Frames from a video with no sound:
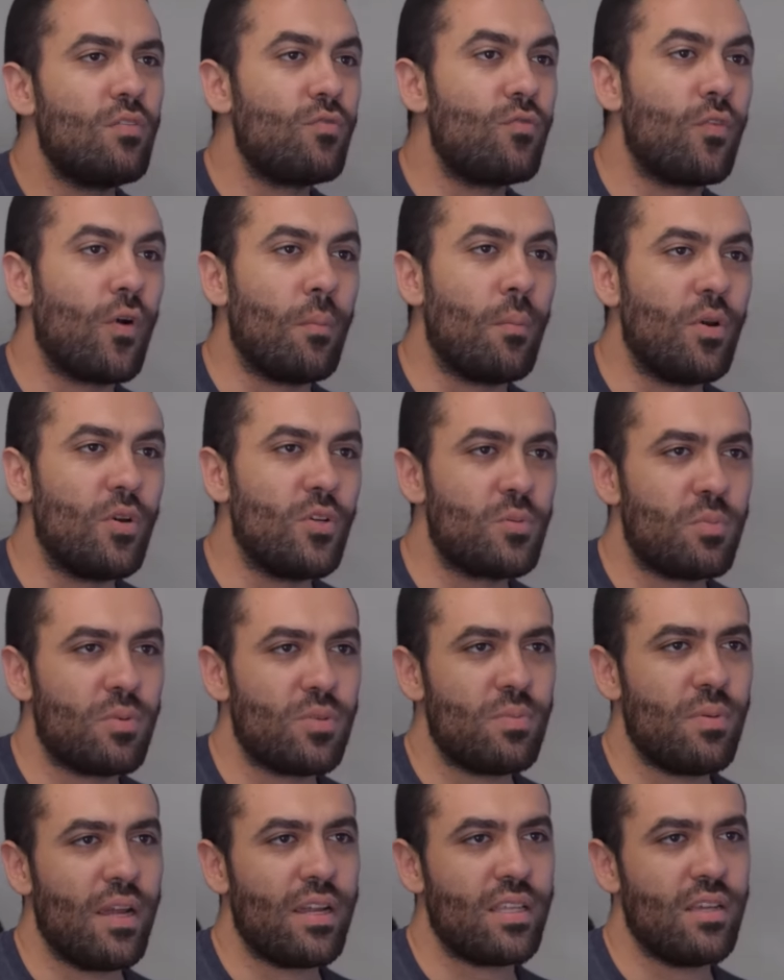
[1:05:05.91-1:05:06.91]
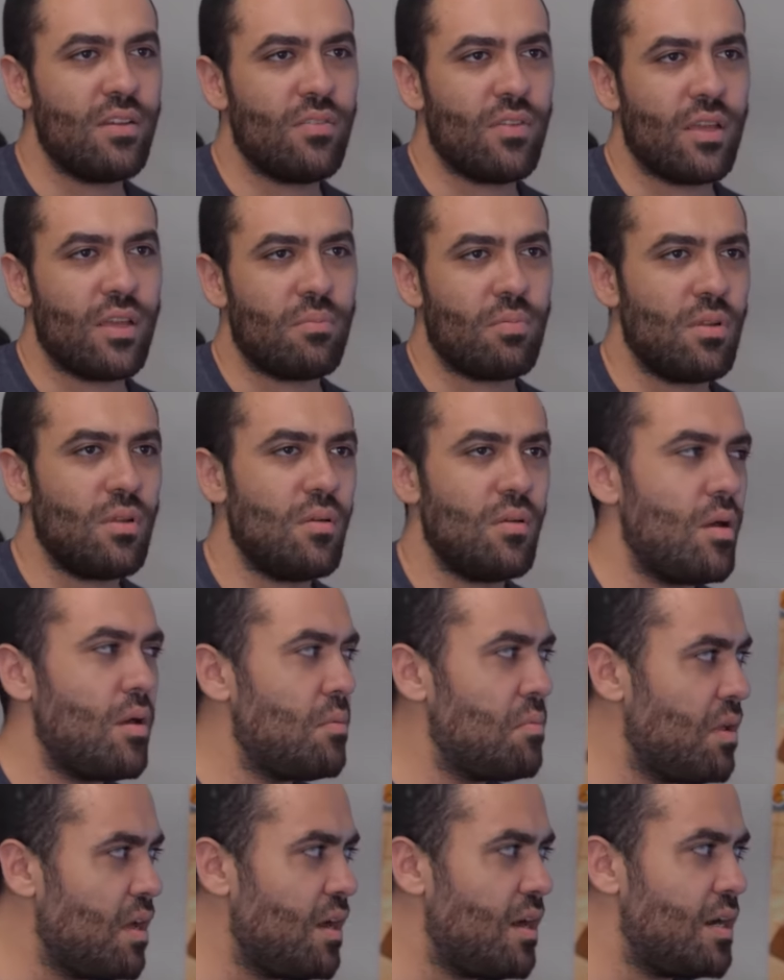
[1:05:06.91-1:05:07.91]
from whose perspective, like blah blah
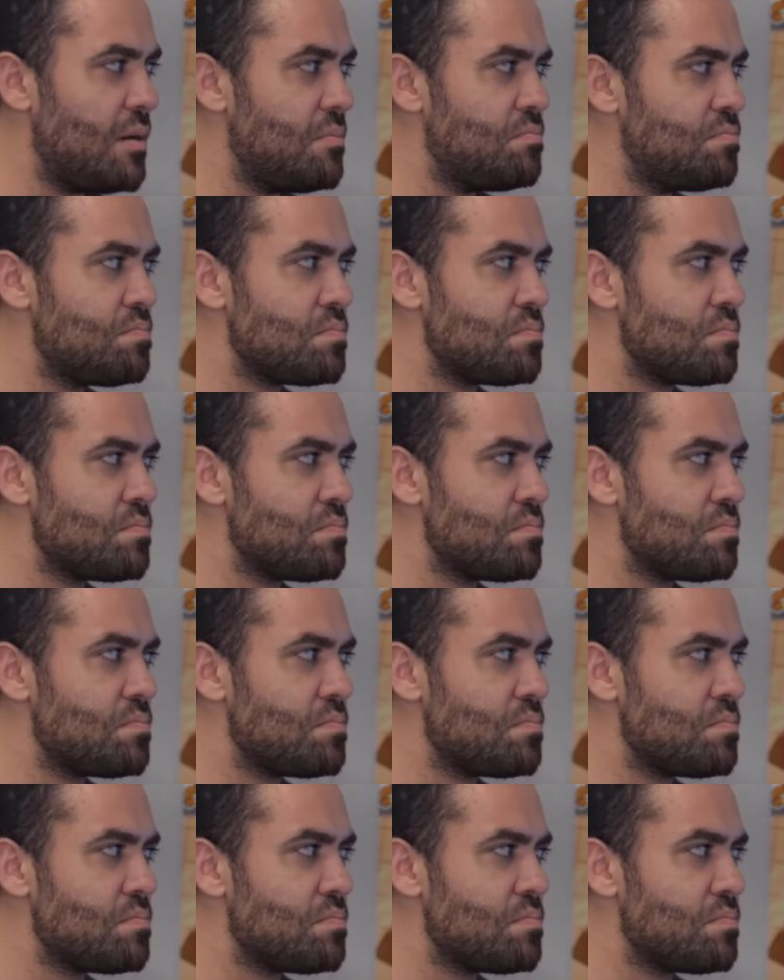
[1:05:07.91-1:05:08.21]
blah. blah